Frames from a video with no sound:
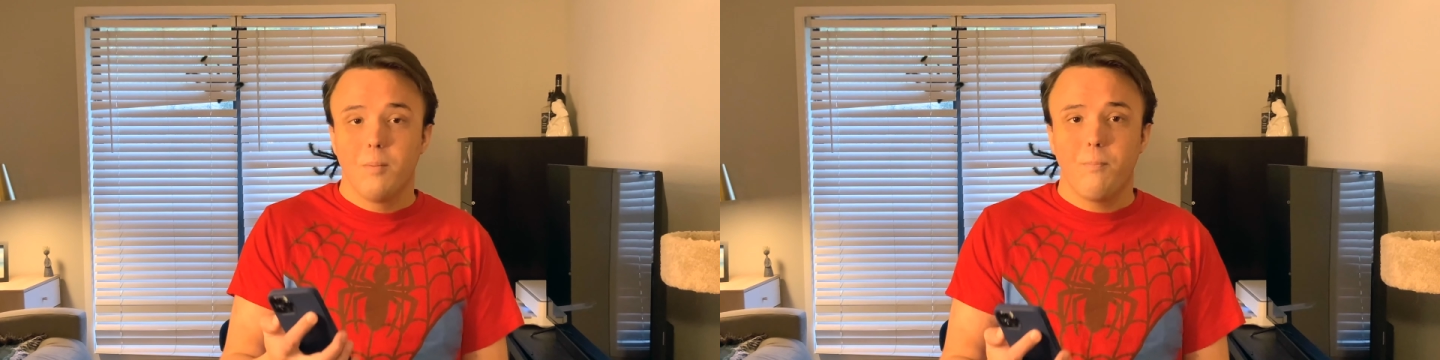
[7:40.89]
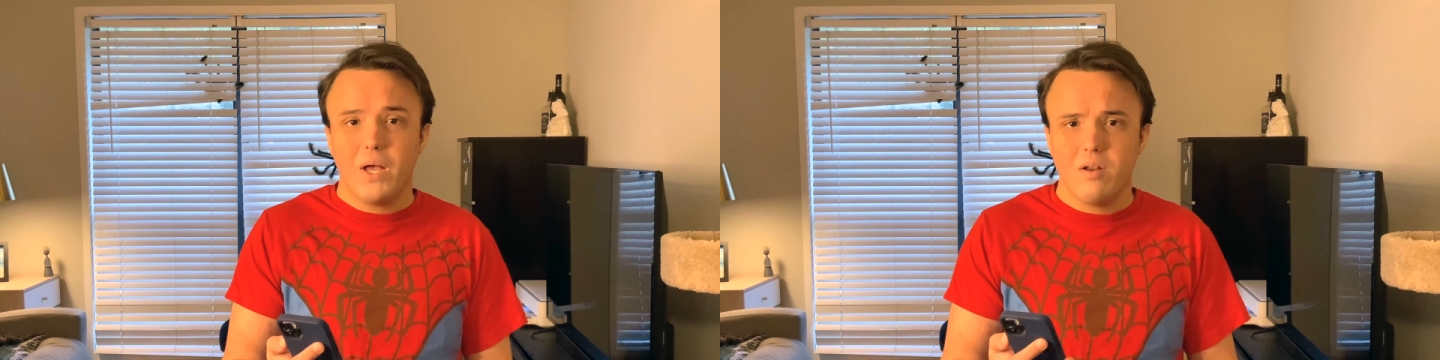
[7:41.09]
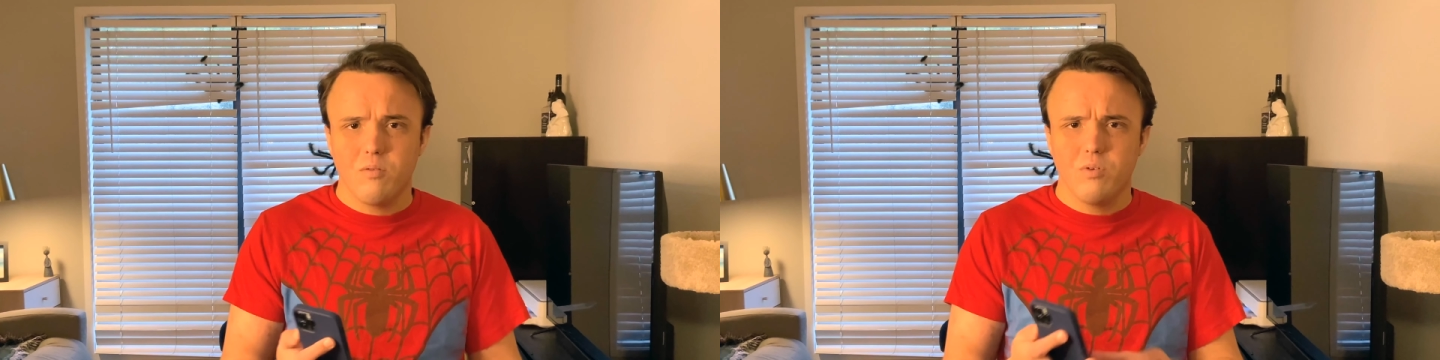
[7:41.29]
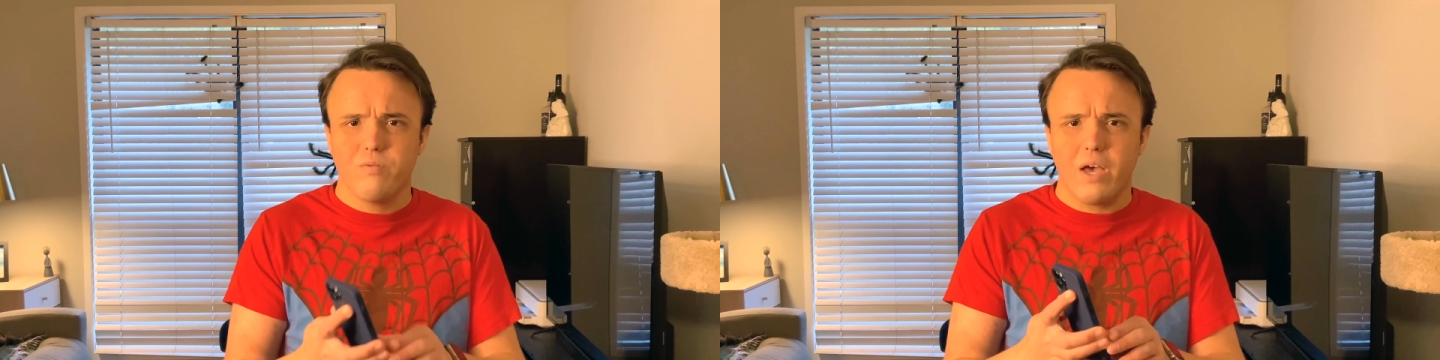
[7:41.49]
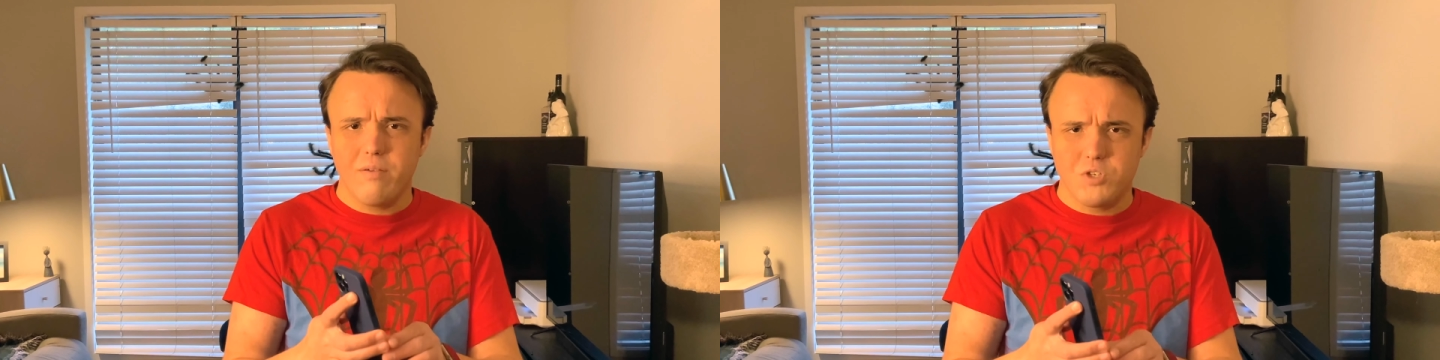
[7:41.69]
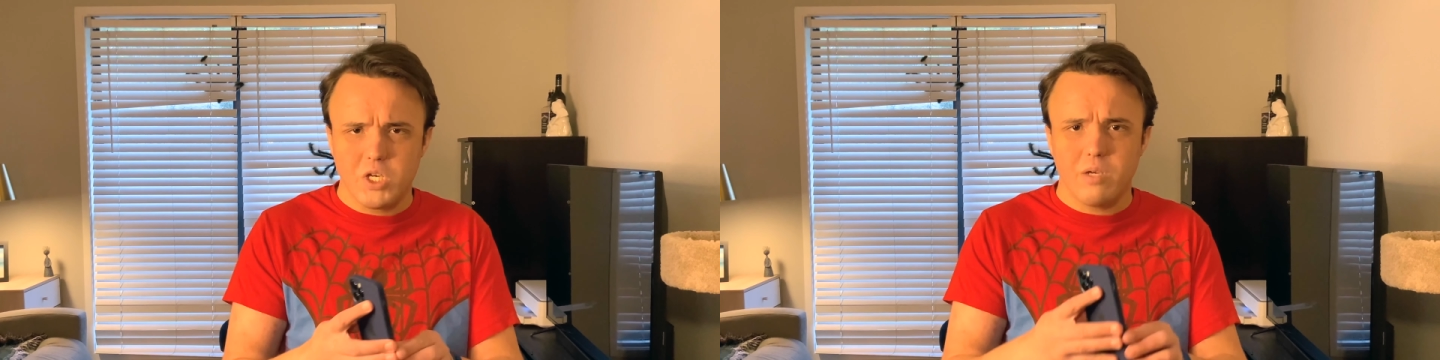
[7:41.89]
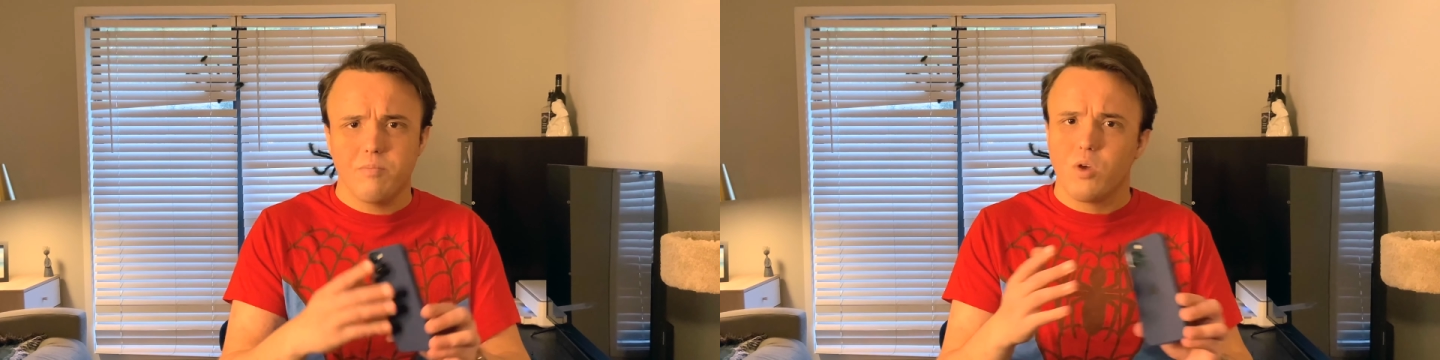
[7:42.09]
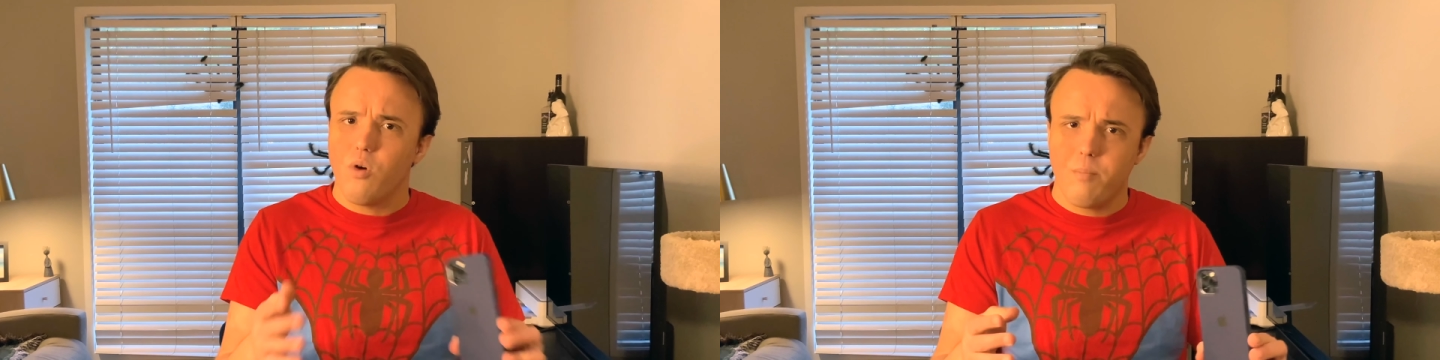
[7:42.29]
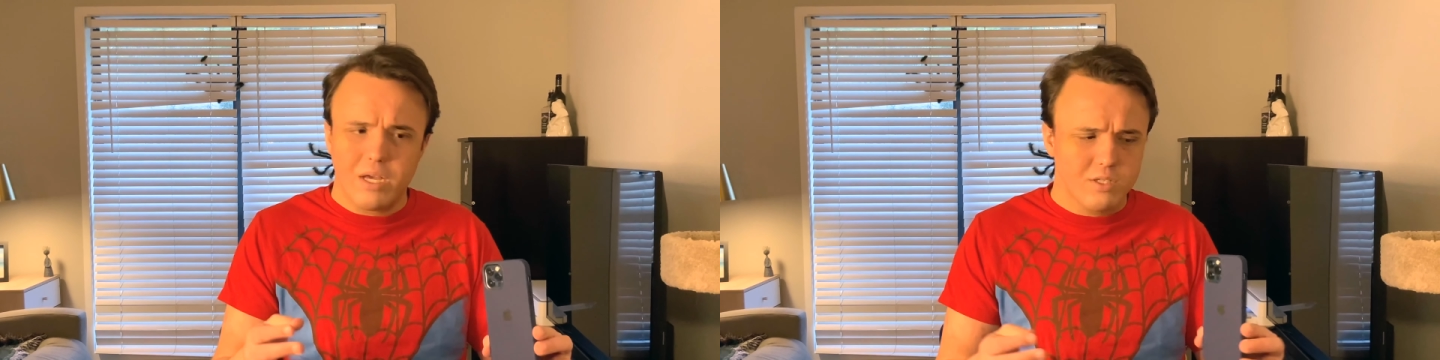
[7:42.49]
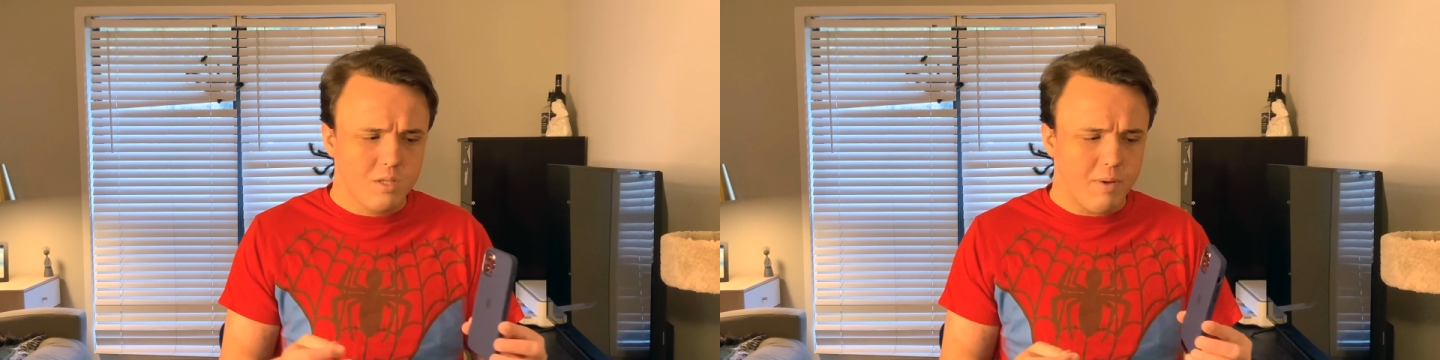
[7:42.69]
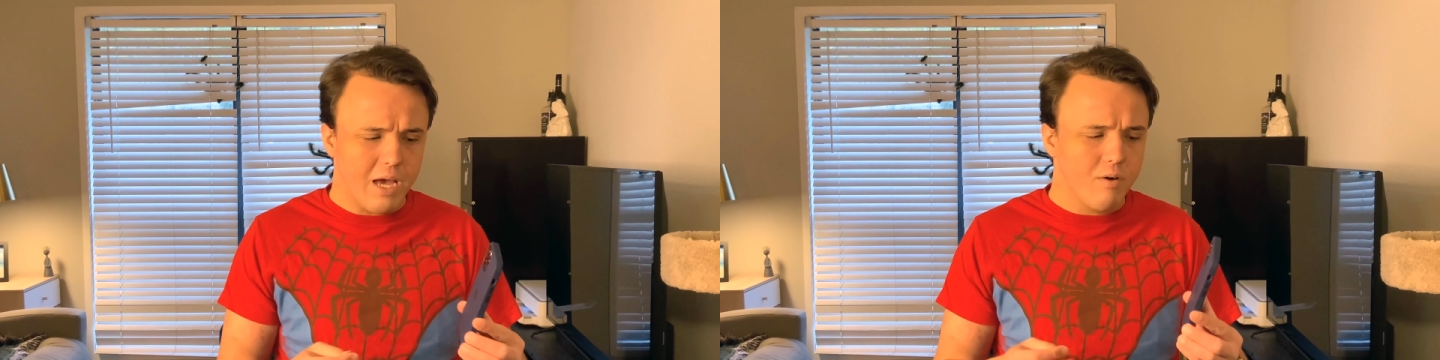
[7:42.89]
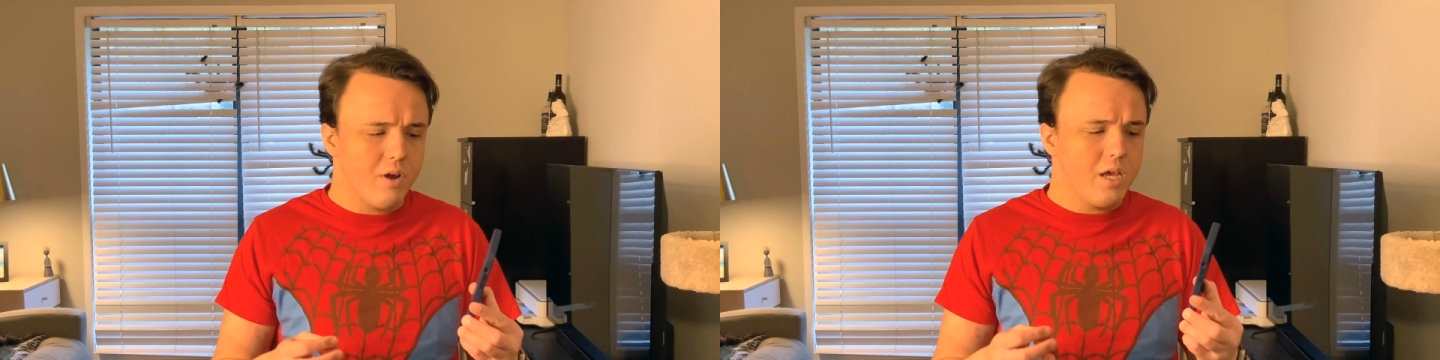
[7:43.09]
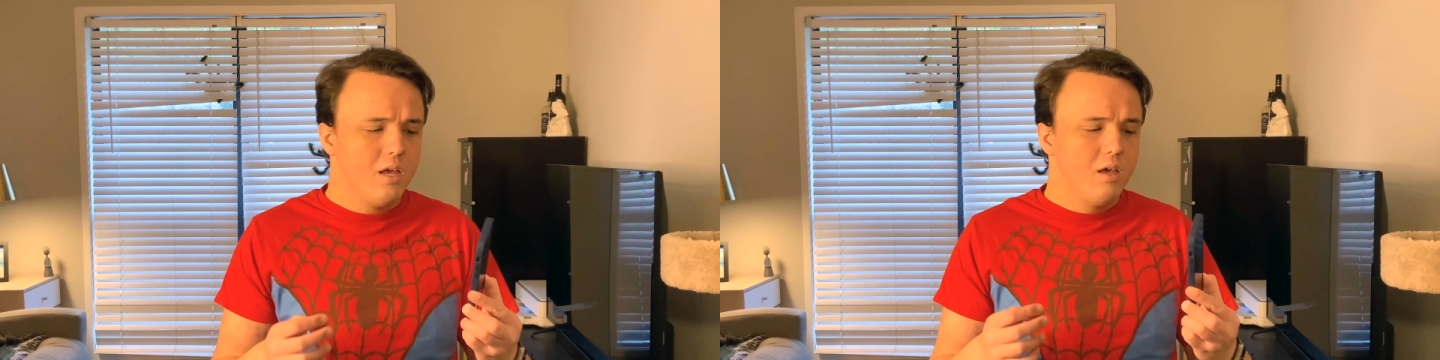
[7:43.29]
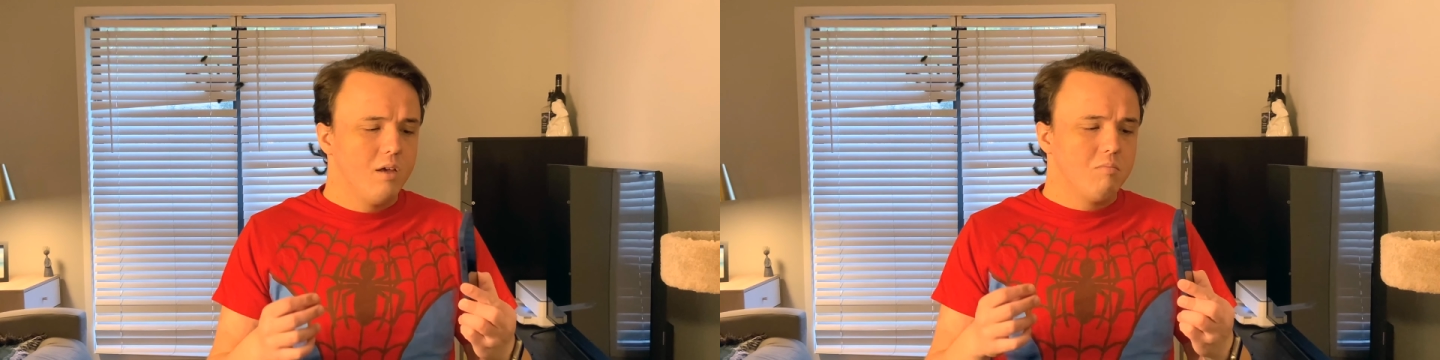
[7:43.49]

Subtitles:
But with 5G, going back to the battery,